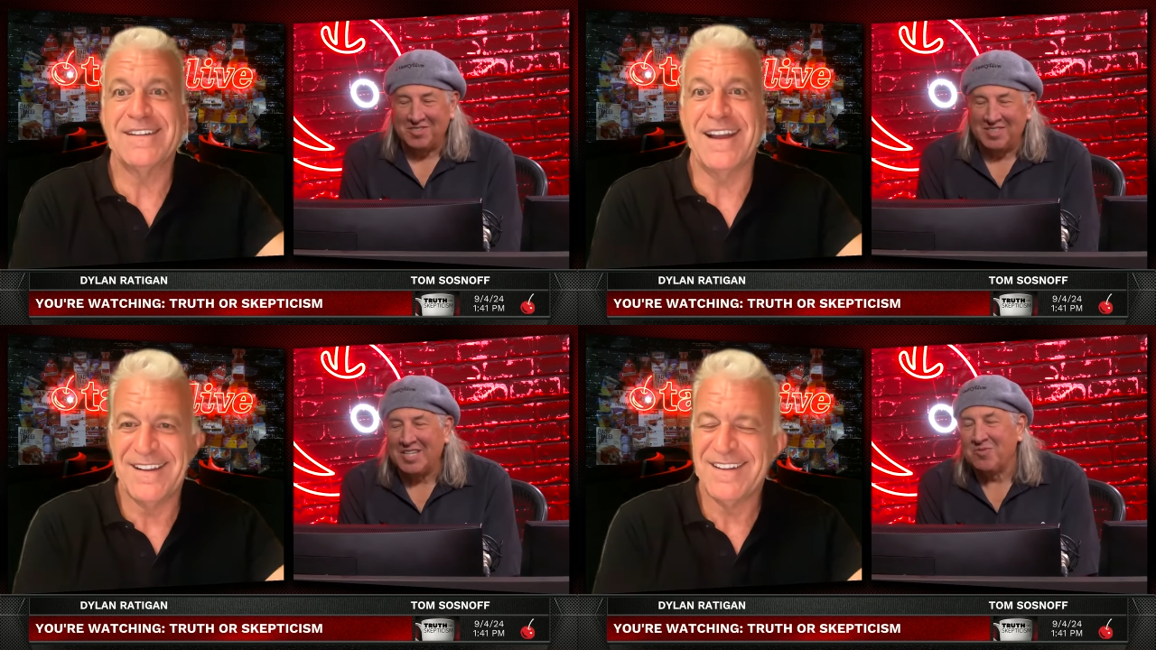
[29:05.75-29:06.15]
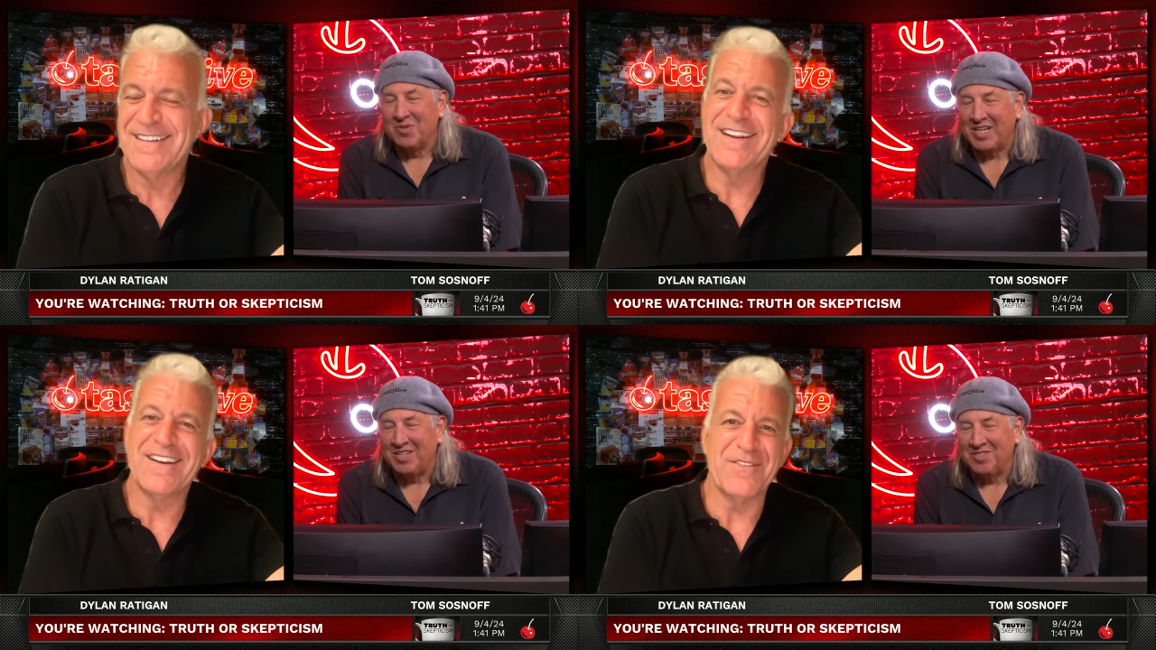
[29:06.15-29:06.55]
Speaker 1: That's yeah.
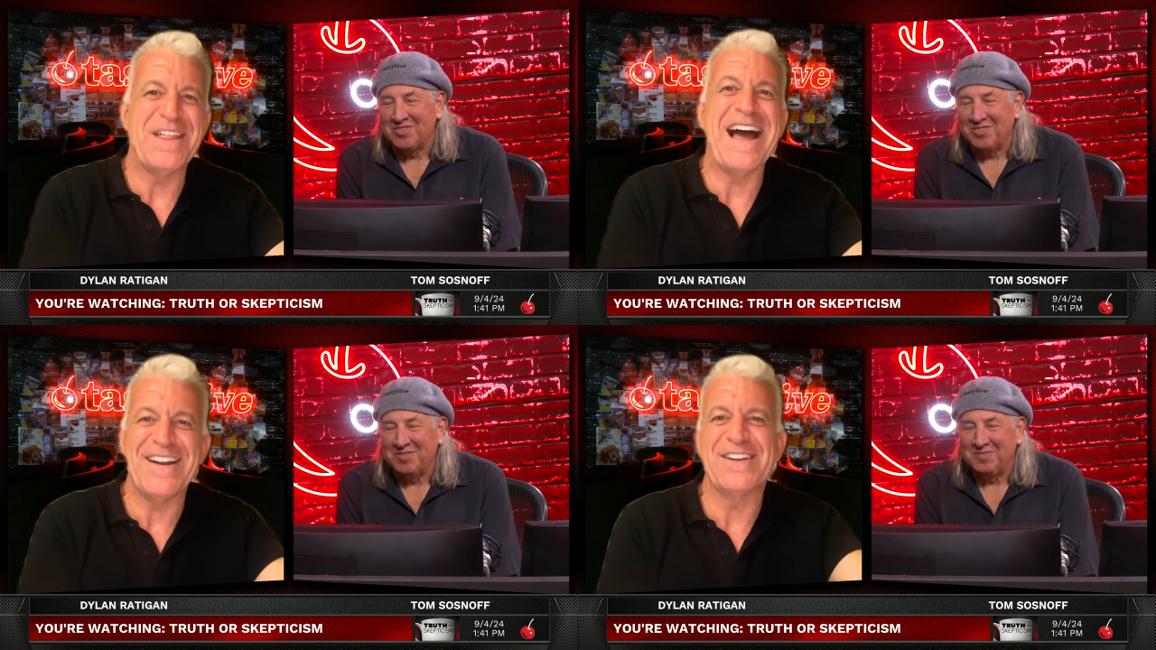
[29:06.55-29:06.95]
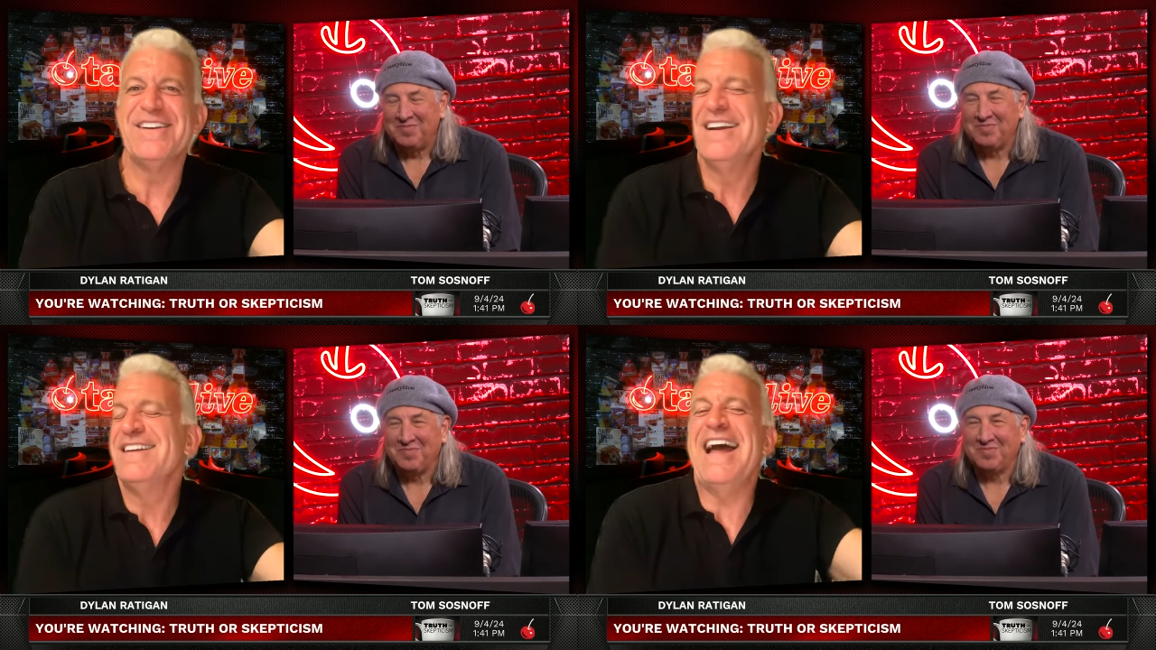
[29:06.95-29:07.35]
ridiculous. No, no. Now
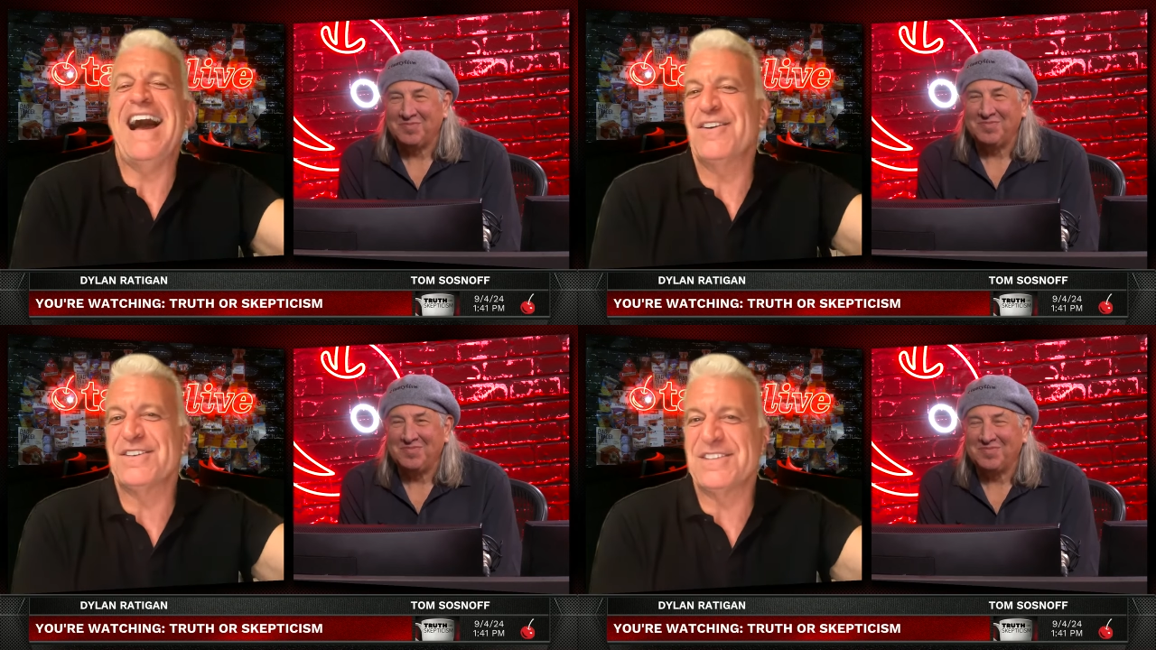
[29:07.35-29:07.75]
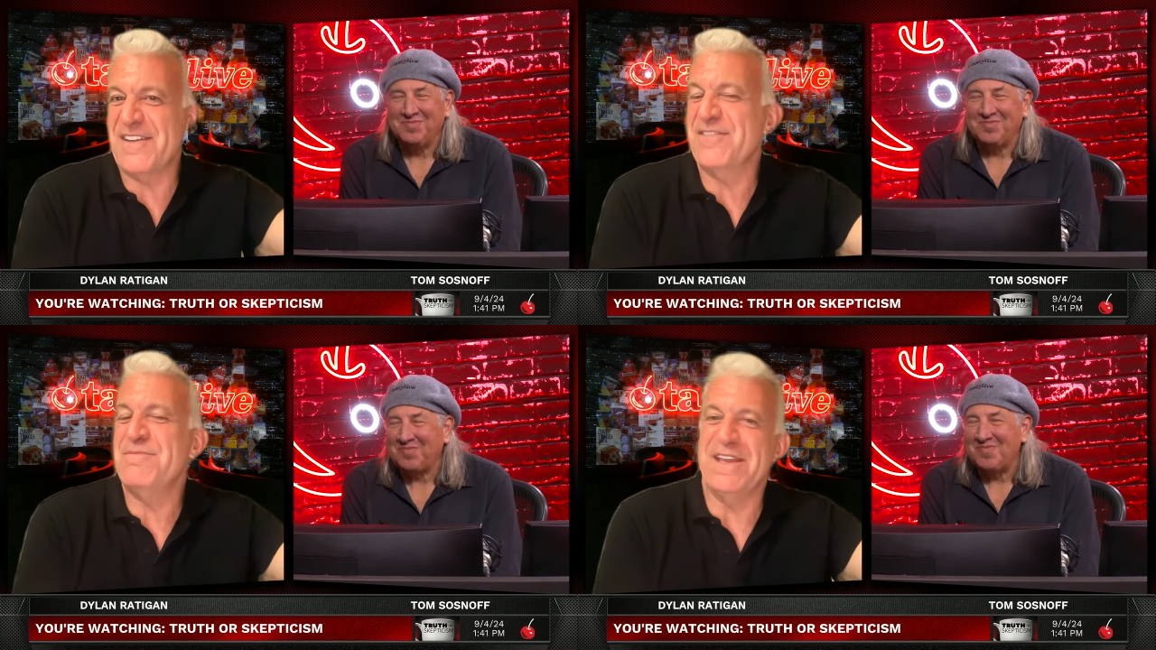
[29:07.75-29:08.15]
you're now you're
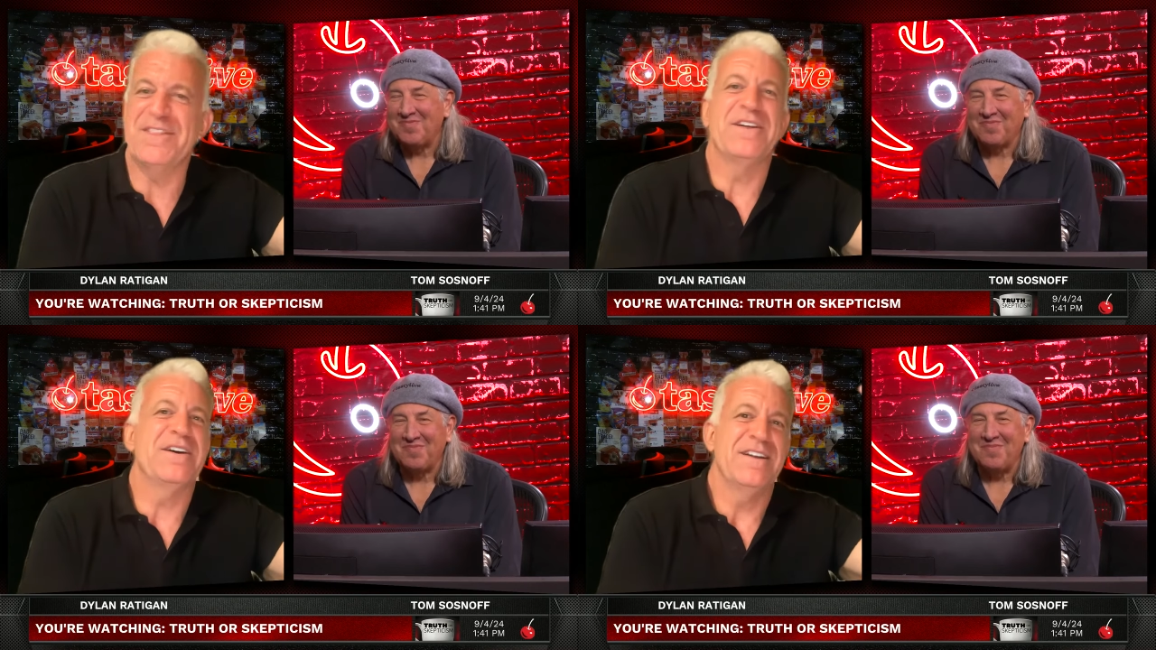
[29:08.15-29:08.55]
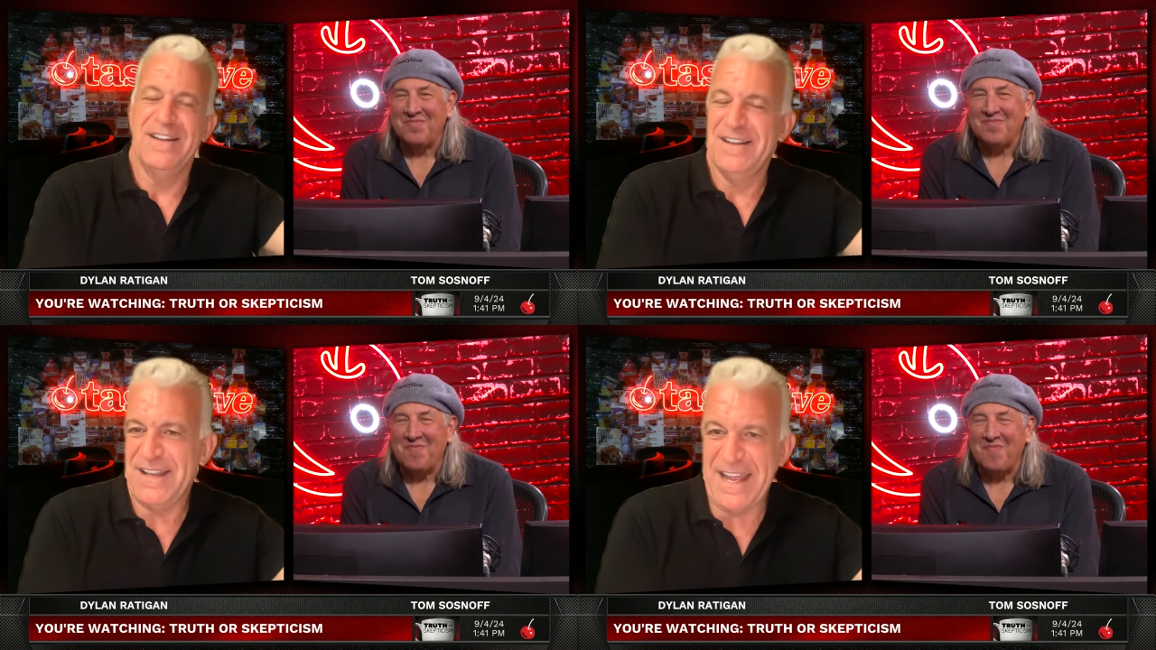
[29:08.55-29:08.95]
just giving me the
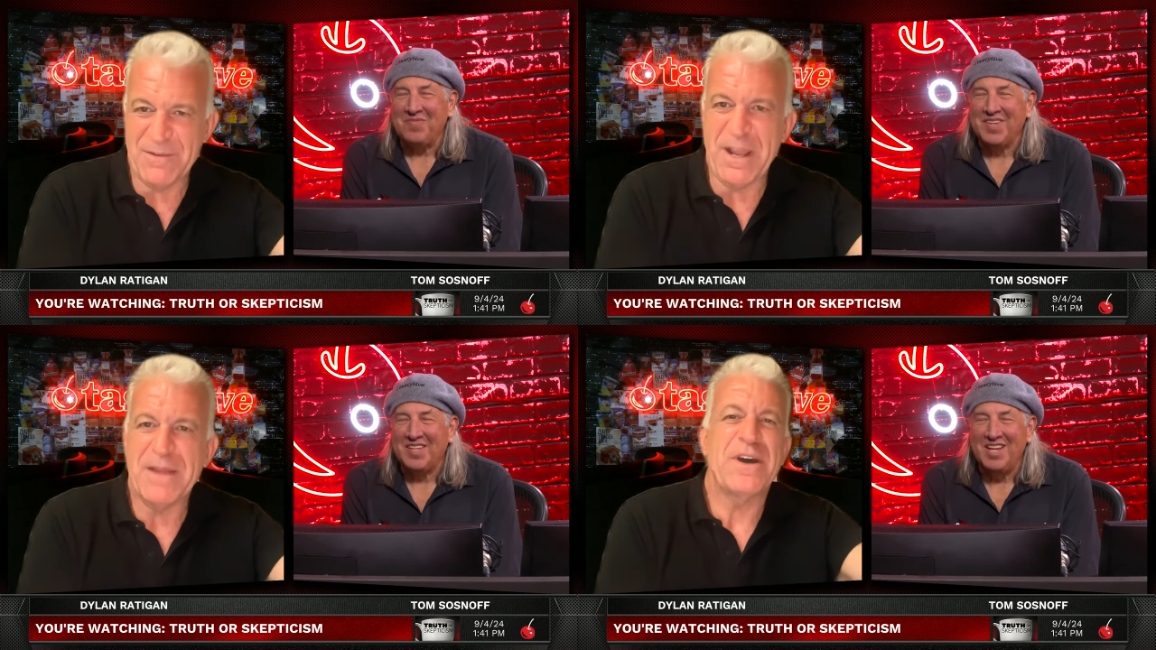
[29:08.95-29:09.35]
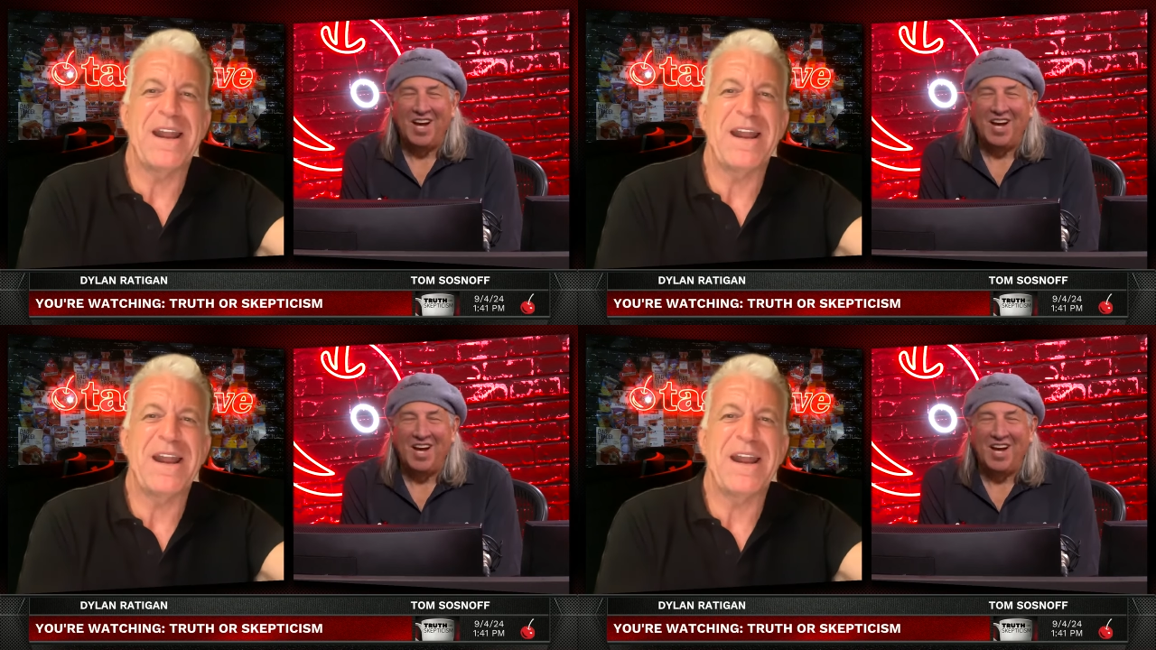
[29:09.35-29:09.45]
anyway, no.